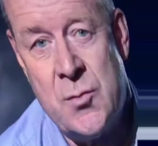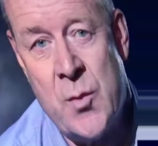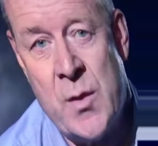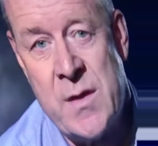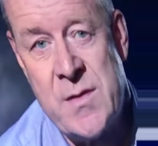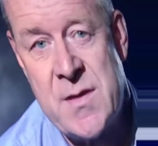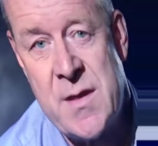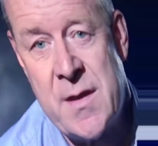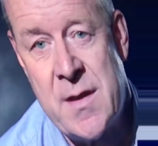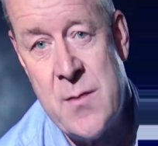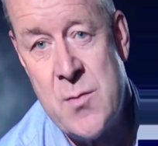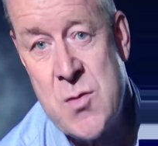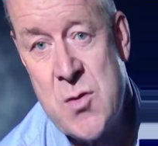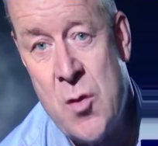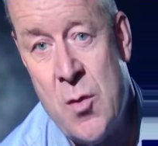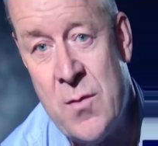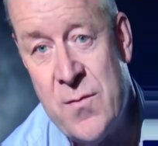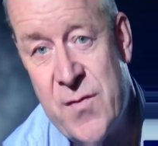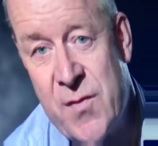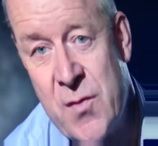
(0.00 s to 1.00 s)
Do I think he
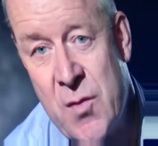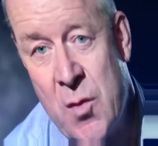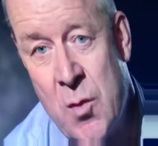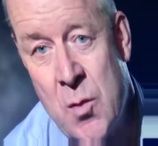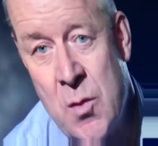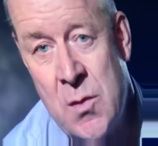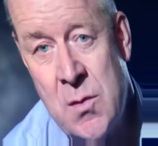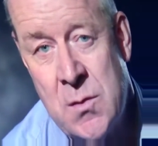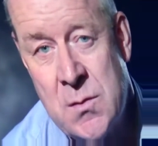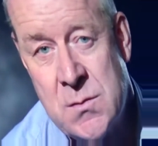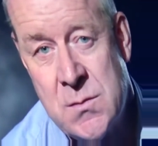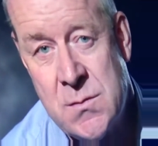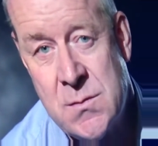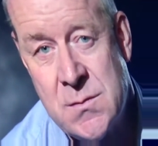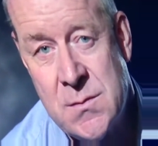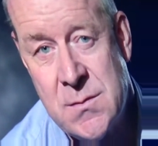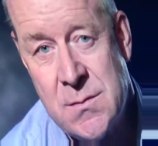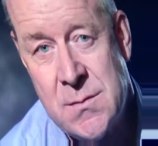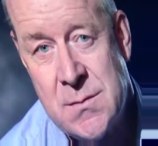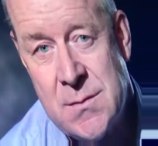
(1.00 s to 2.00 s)
was going for a goal?
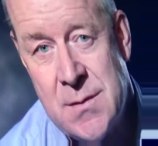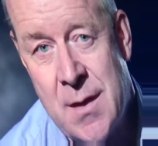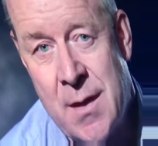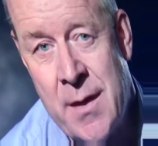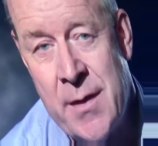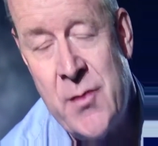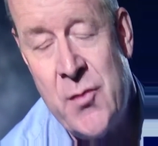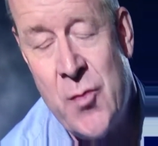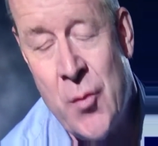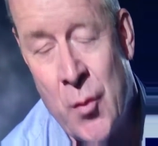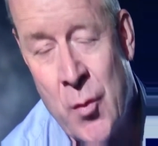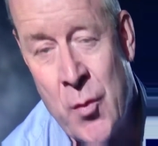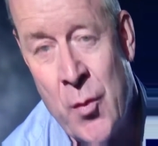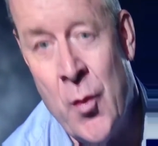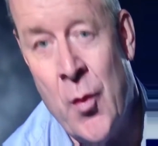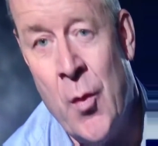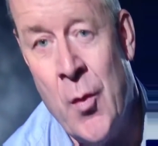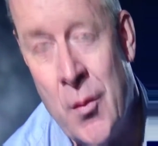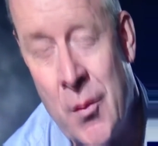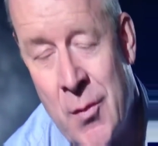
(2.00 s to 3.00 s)
I
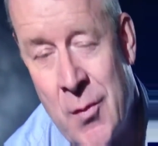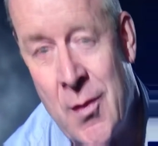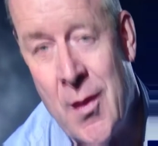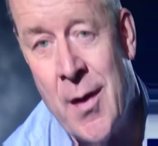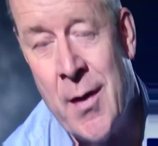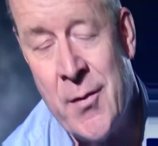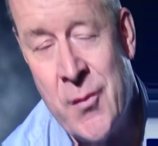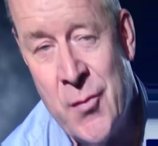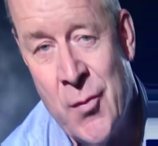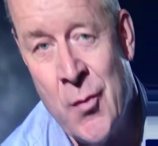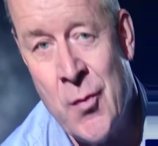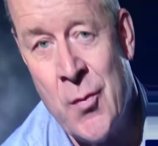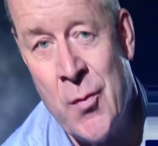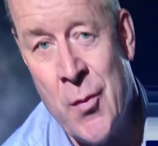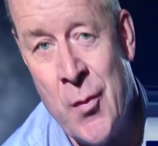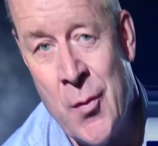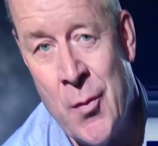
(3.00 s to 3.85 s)
don't know. I don't